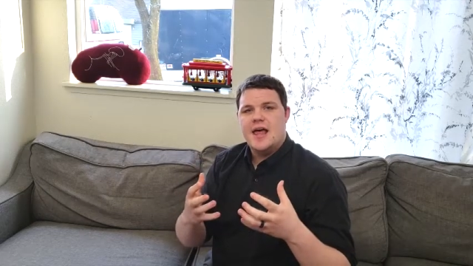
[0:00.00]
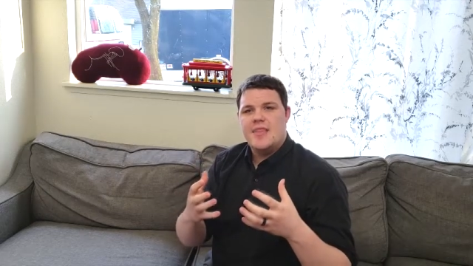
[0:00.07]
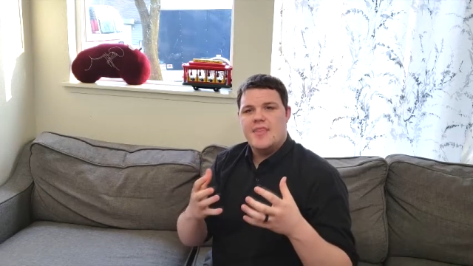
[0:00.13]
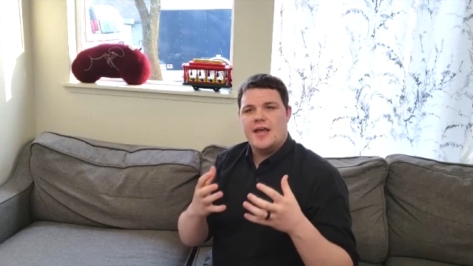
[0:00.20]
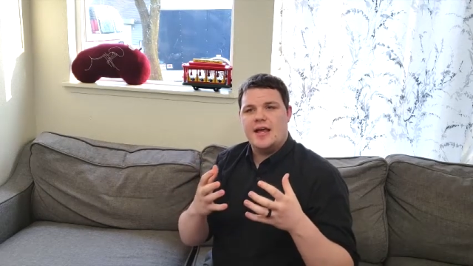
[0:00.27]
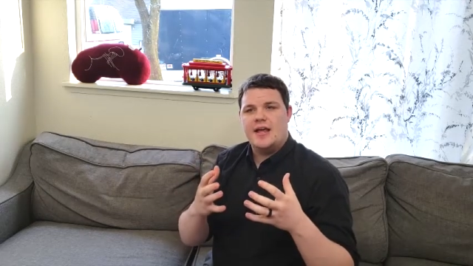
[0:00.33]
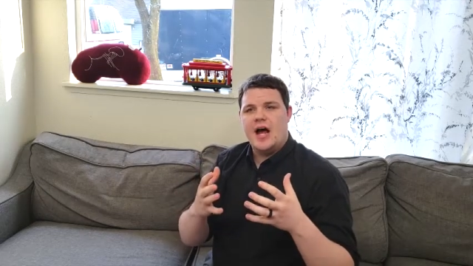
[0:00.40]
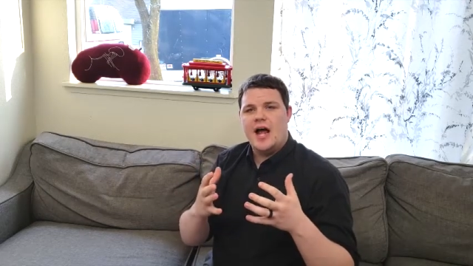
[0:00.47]

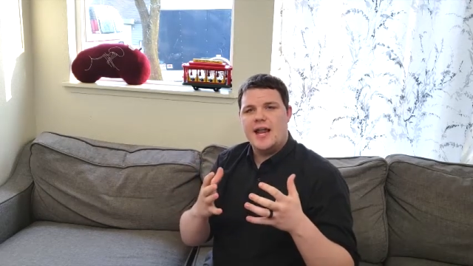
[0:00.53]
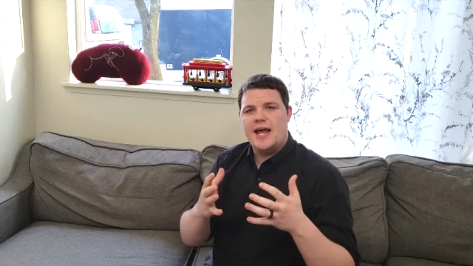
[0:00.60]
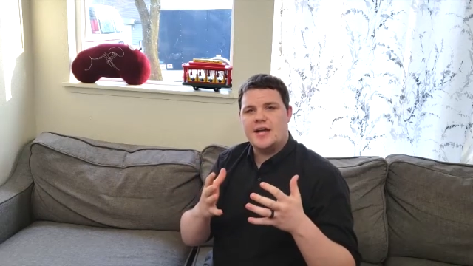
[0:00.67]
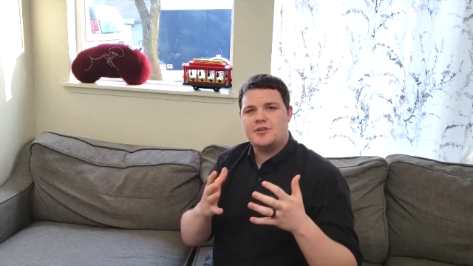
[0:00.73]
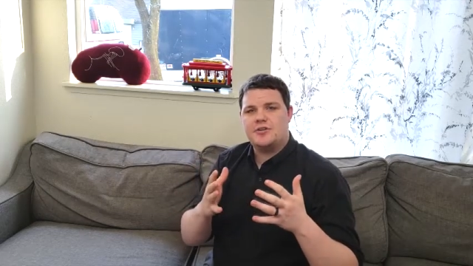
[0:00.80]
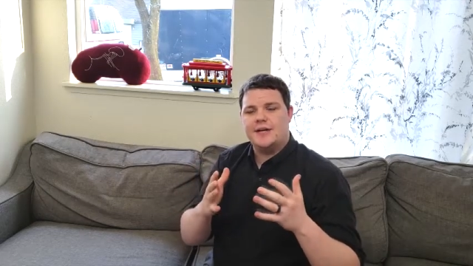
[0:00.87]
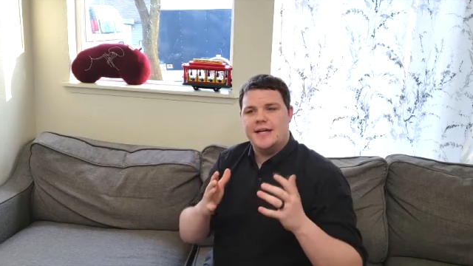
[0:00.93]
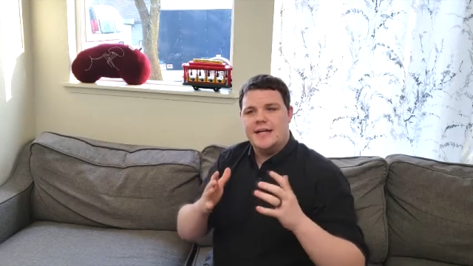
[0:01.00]
that God
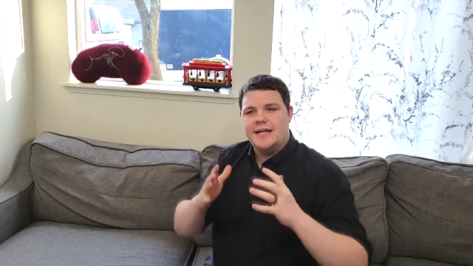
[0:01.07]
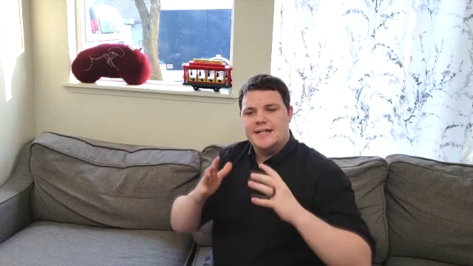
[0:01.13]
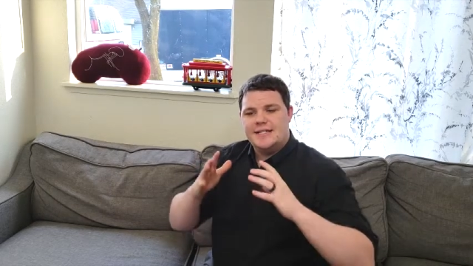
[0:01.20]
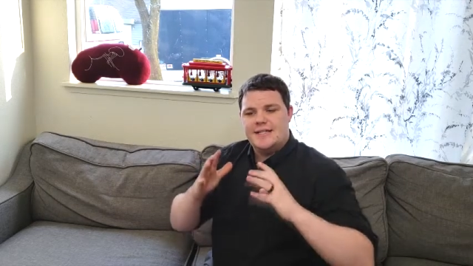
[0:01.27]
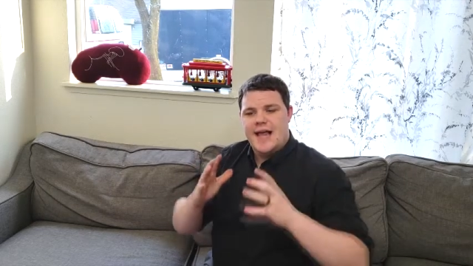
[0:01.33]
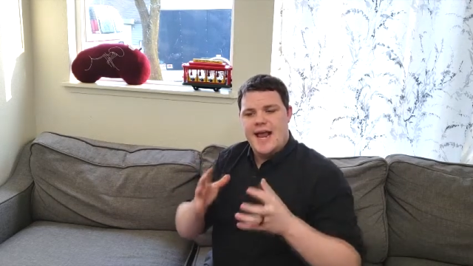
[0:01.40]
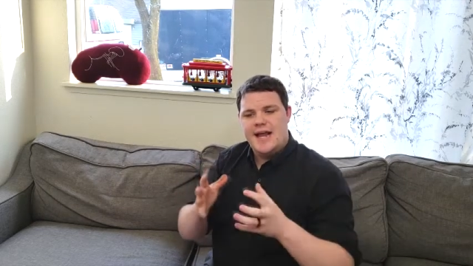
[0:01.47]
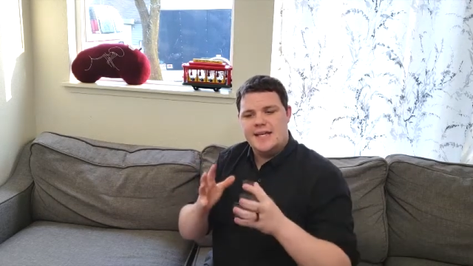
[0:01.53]
actually
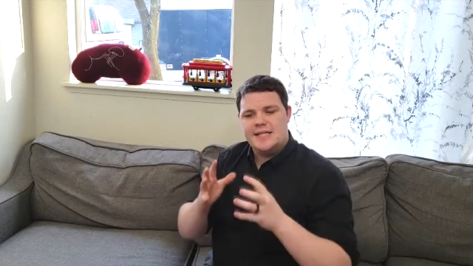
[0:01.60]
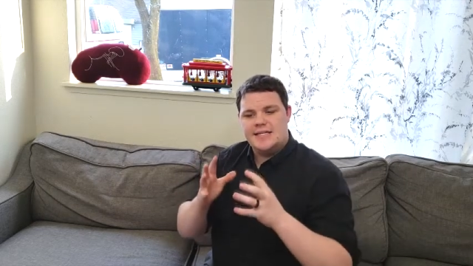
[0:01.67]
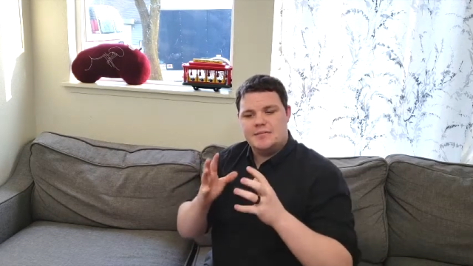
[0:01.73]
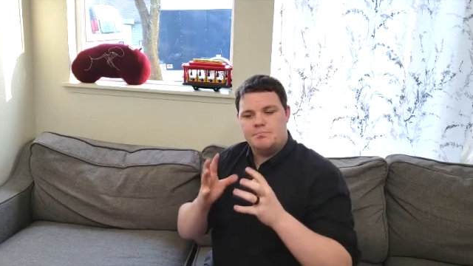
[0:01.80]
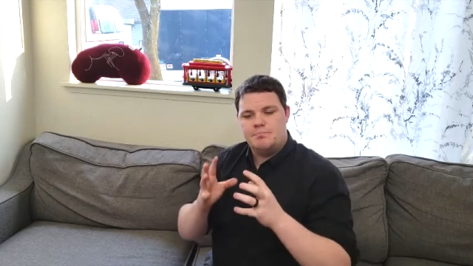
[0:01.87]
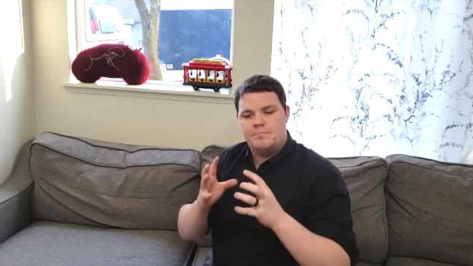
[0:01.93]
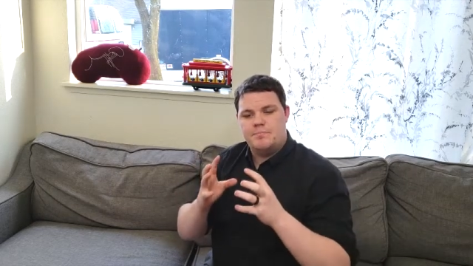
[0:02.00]
takes